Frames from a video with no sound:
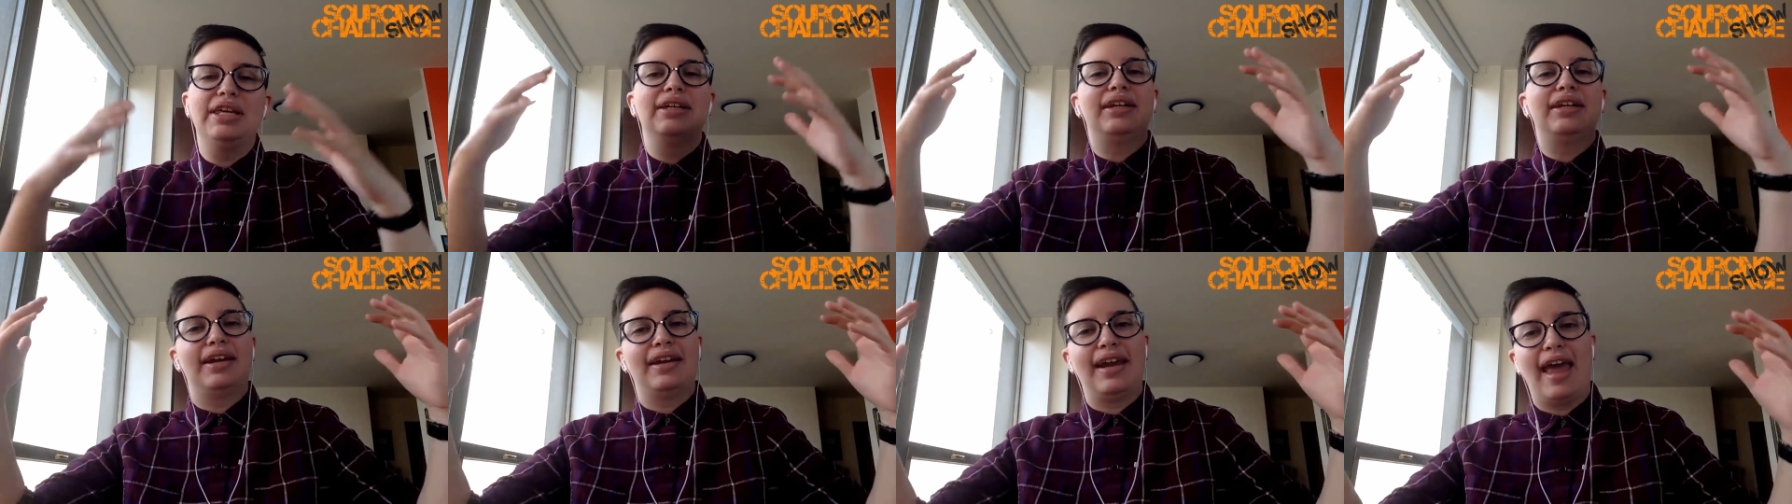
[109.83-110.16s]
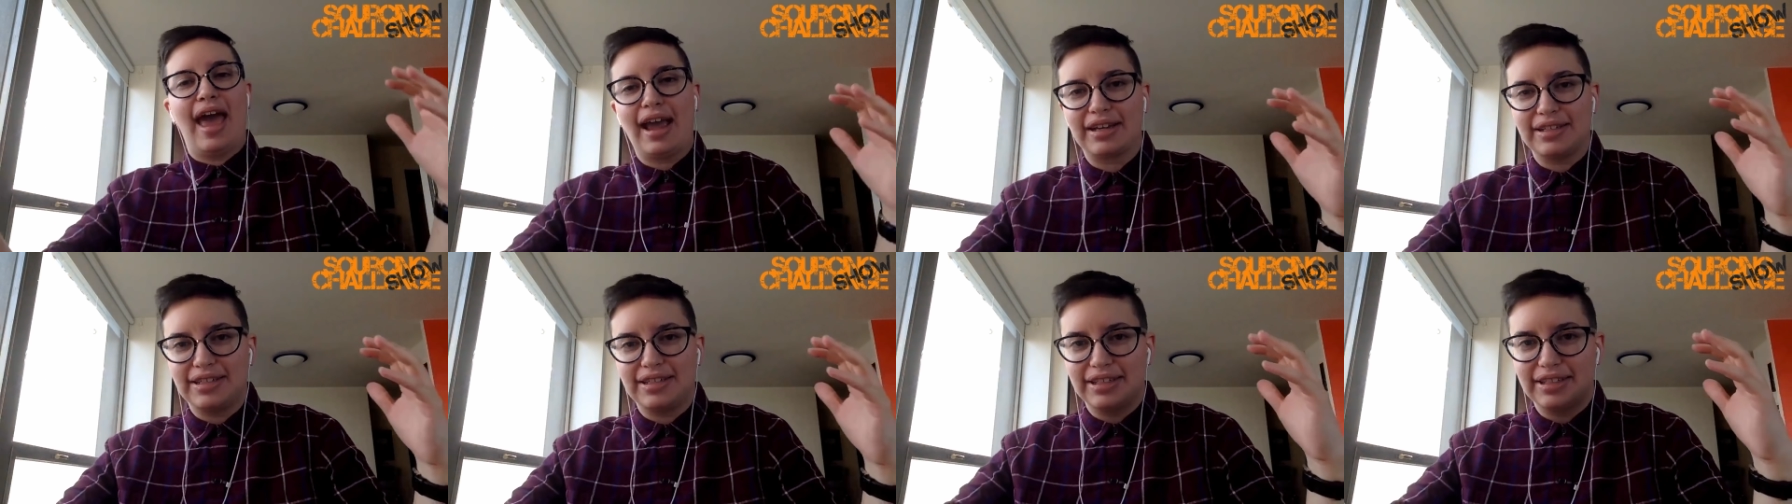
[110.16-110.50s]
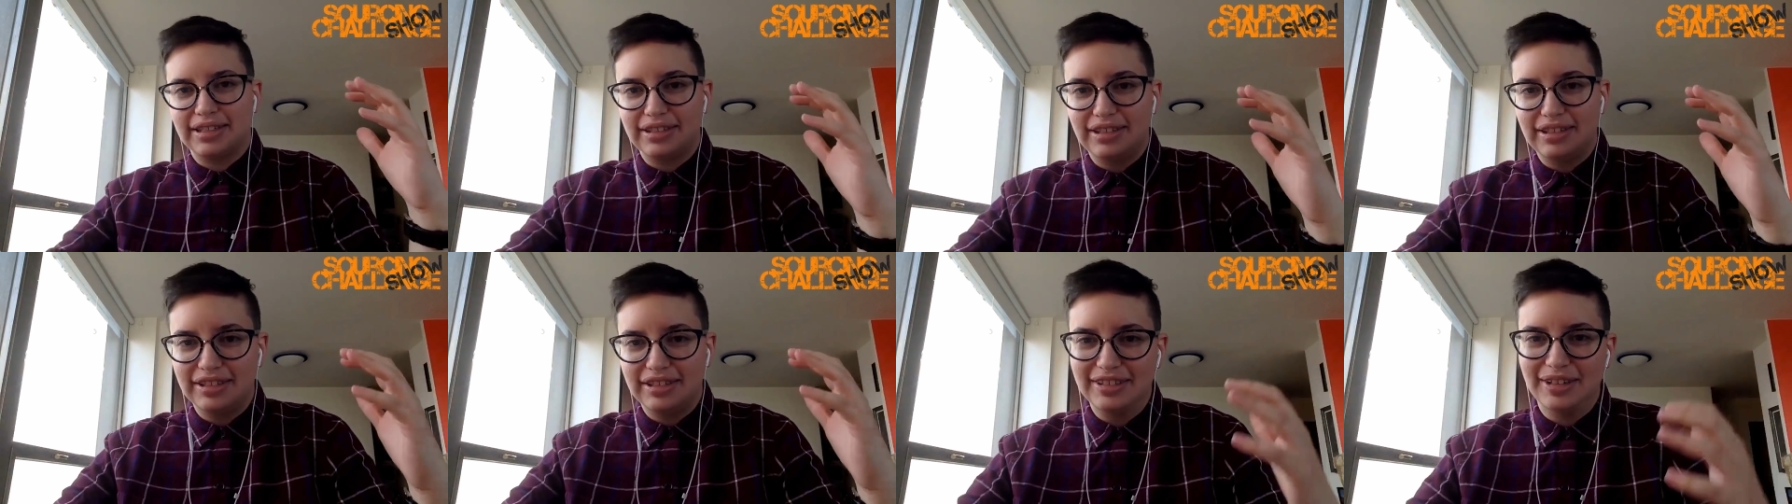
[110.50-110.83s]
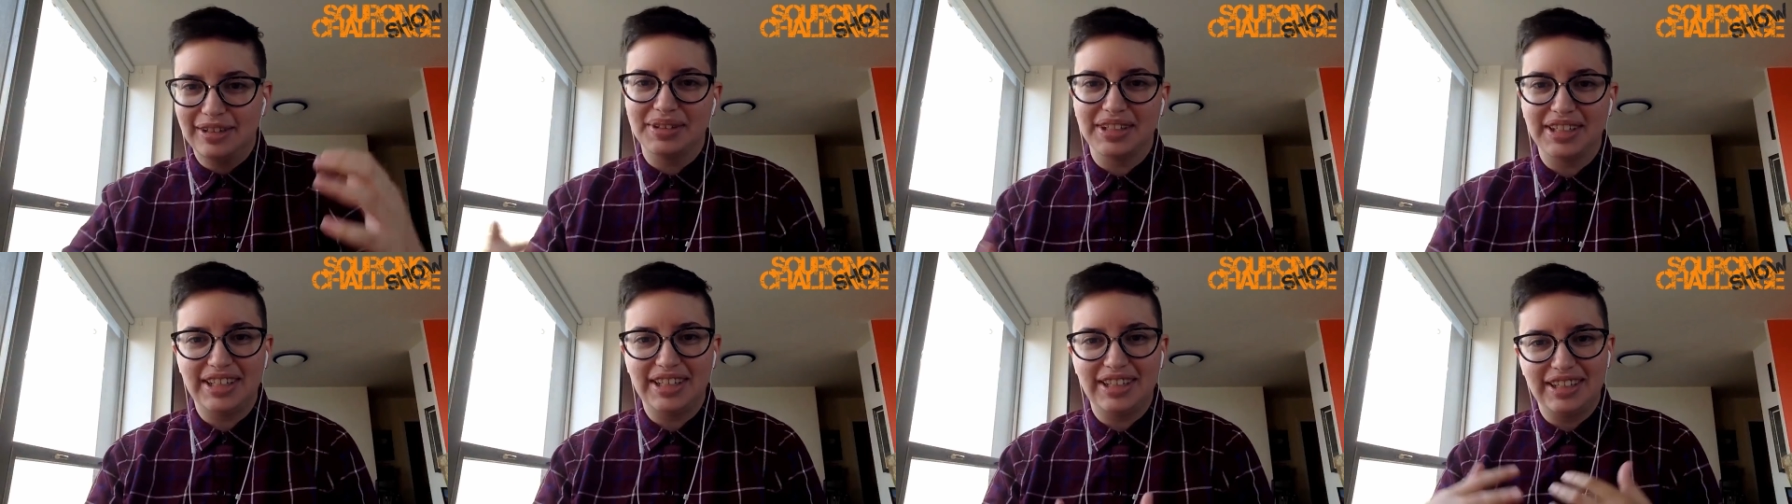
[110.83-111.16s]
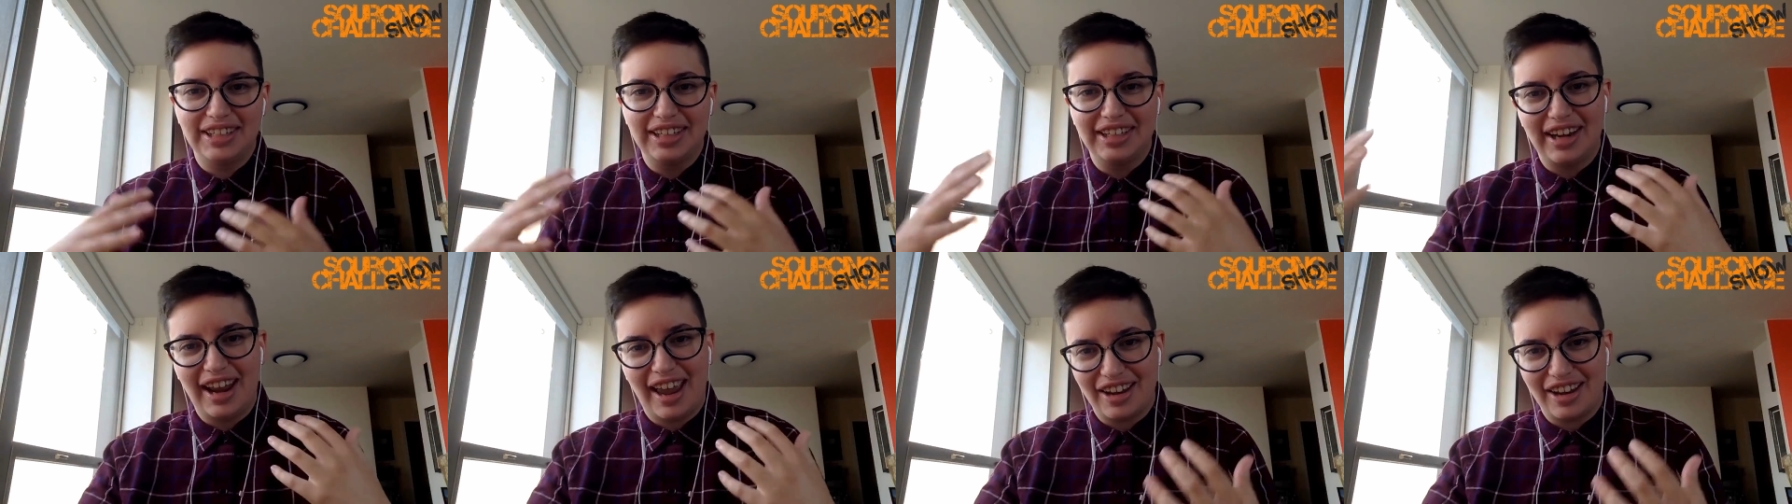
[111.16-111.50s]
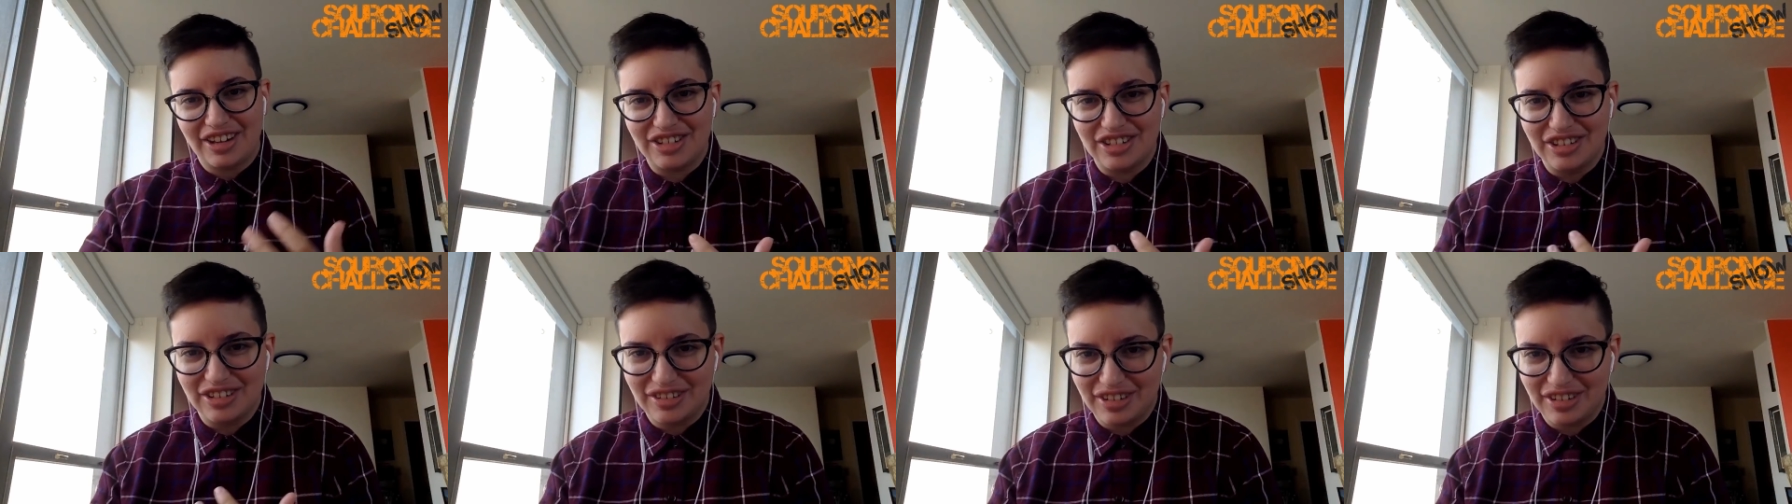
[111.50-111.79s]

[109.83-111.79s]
be it enacted, only in